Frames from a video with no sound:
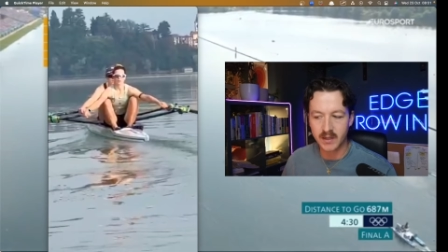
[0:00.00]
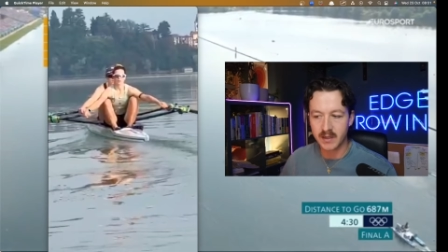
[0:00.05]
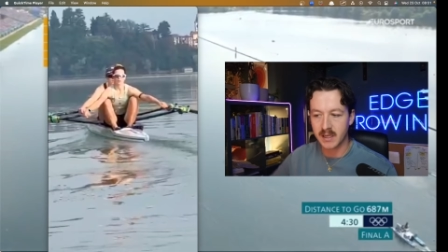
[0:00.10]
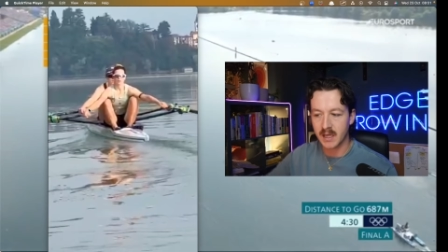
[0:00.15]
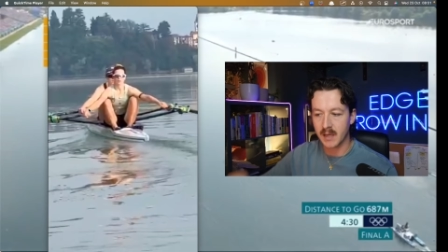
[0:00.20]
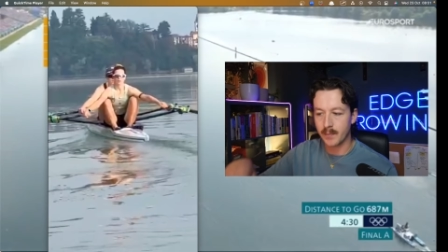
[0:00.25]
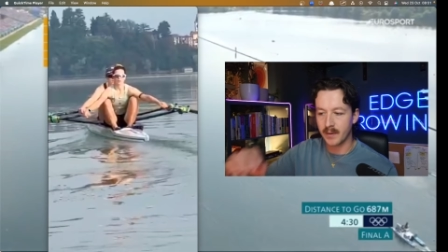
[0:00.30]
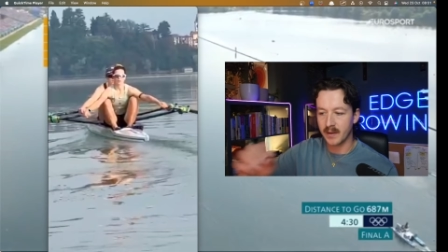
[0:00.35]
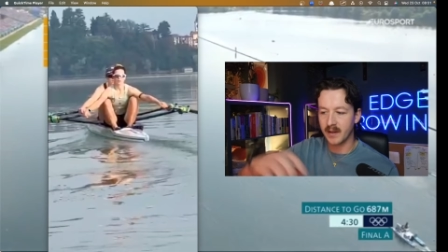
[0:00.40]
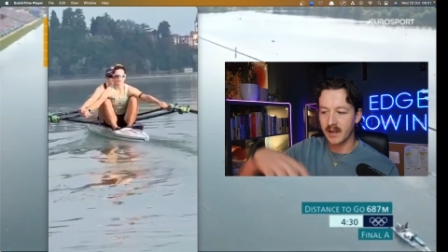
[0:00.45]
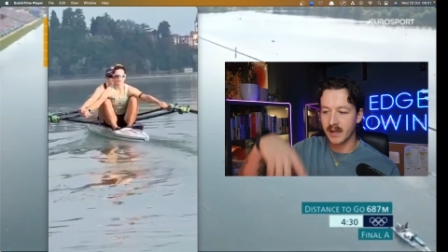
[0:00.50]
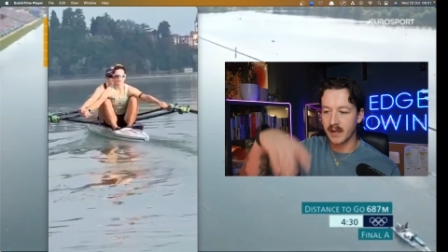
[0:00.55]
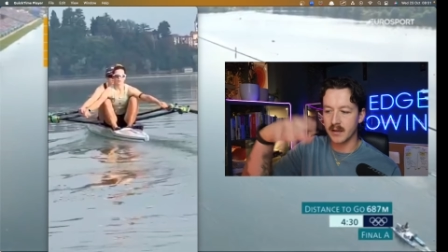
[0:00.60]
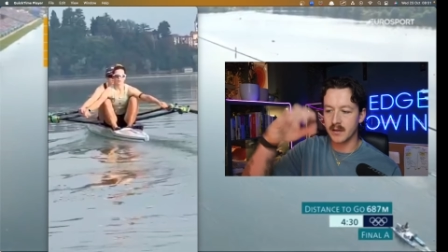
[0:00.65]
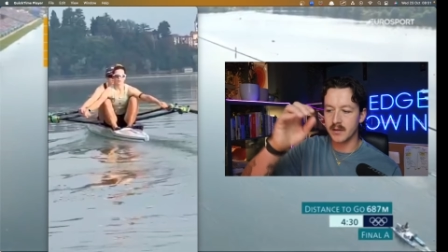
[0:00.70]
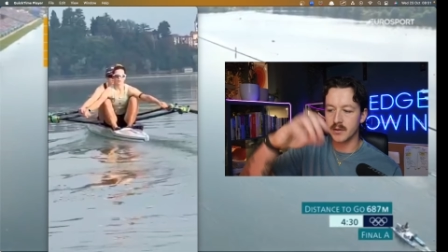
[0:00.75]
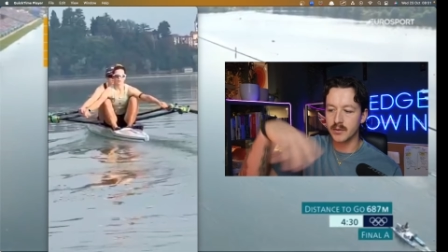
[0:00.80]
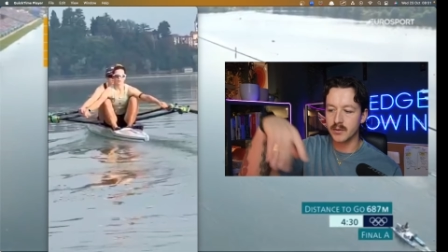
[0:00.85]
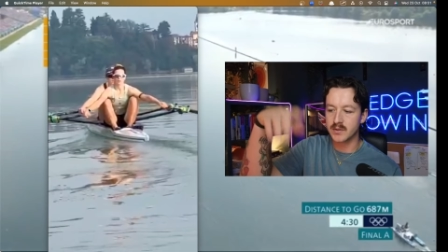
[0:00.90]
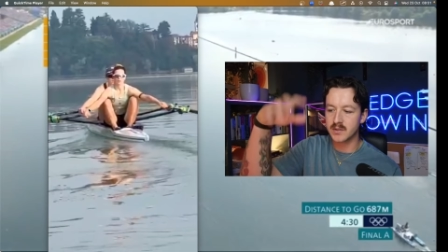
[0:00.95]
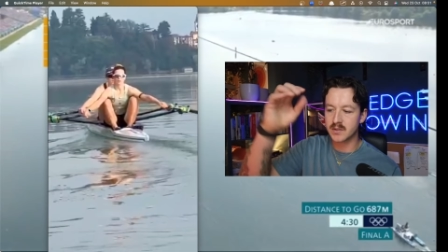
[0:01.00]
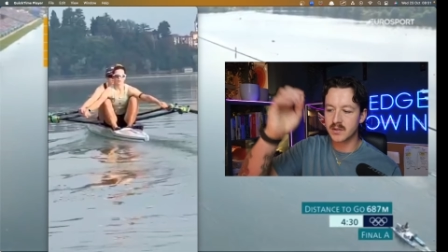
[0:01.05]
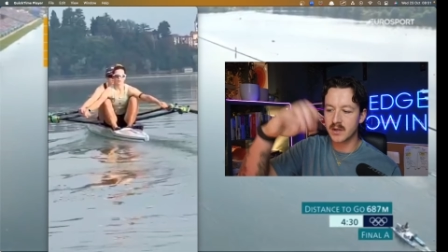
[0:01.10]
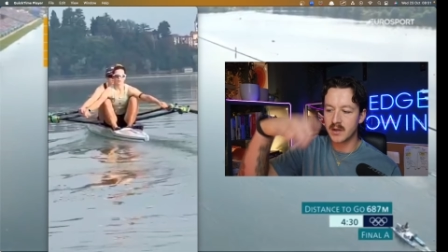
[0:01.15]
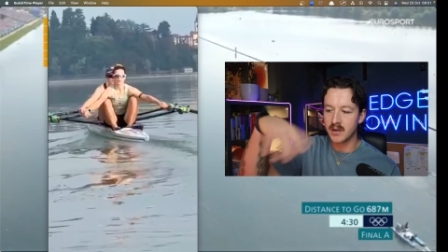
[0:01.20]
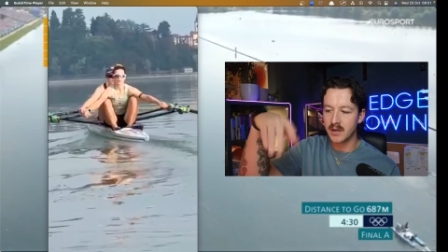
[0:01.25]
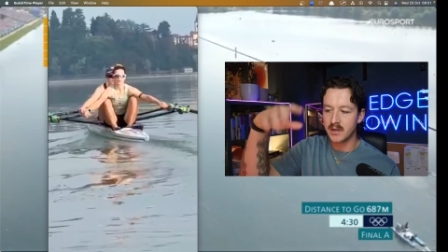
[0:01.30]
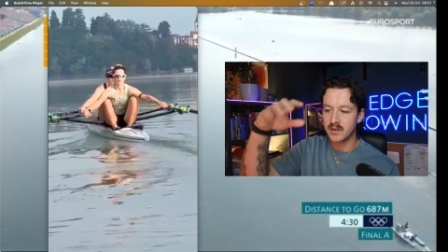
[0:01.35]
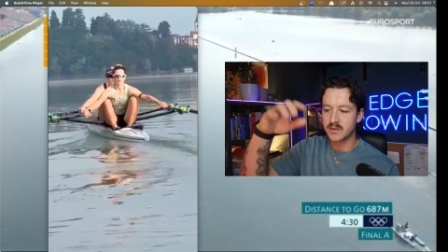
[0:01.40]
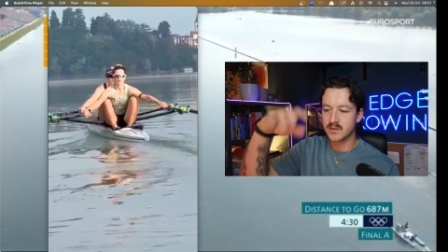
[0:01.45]
keeping like a loose
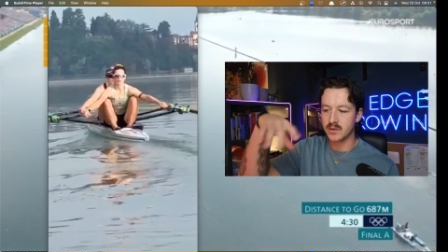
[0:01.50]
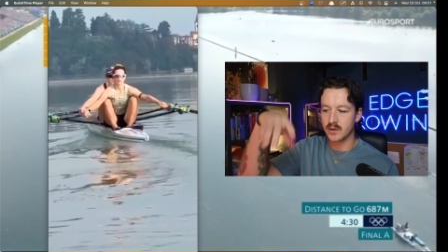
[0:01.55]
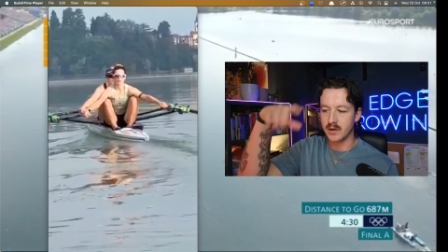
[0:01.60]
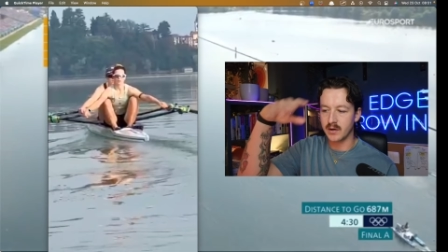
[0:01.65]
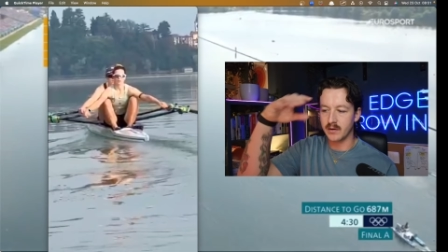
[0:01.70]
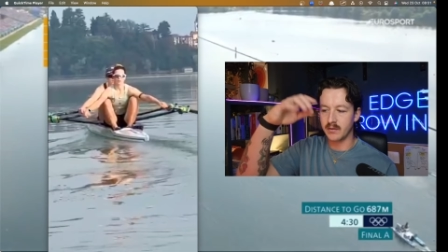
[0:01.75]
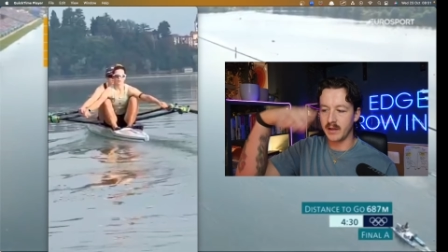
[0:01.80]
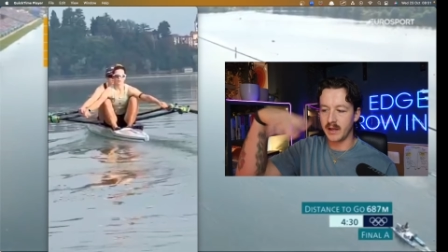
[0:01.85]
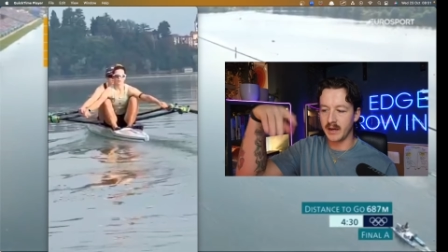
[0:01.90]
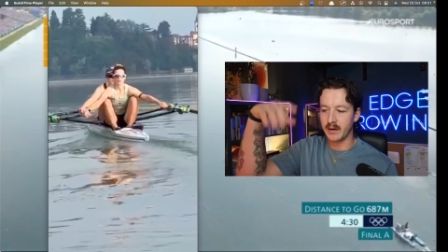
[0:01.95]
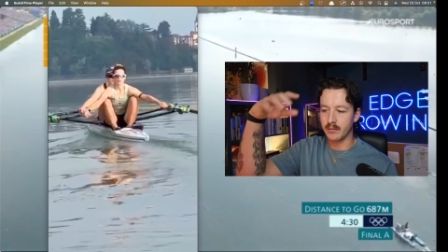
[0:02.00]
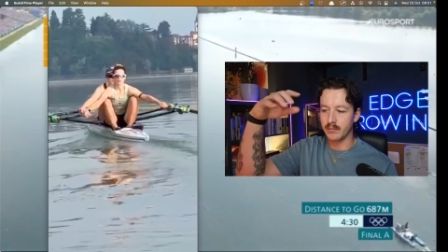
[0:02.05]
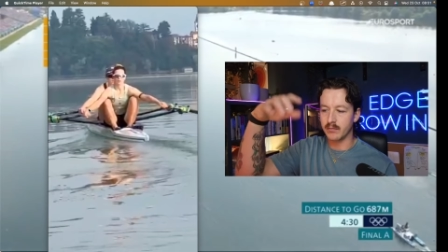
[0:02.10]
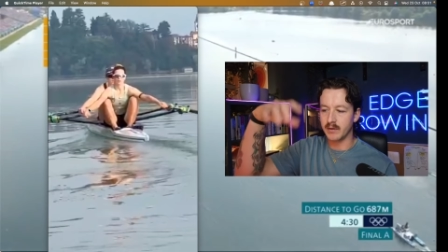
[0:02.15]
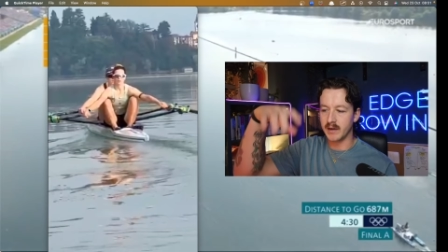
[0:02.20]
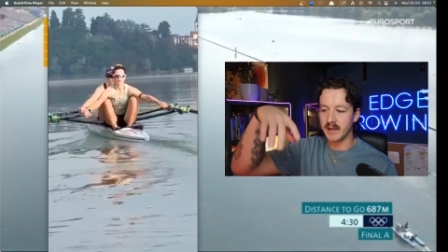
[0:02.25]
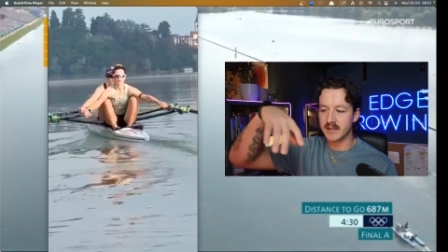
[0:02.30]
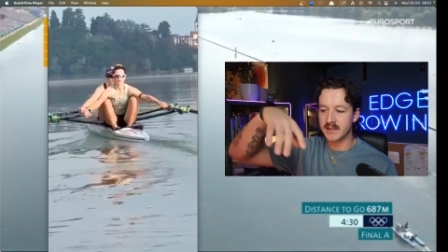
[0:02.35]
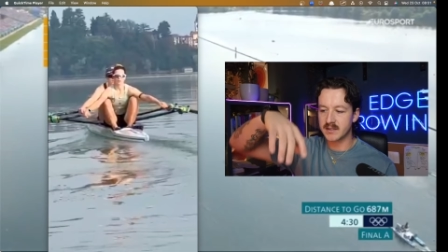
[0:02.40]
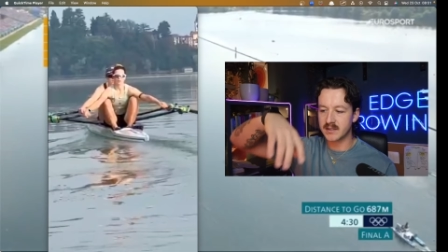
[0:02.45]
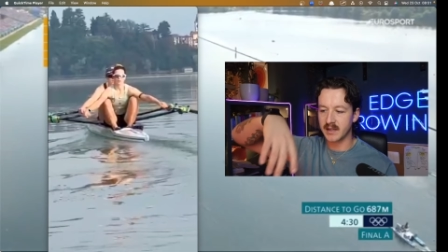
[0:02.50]
sort of like wrist.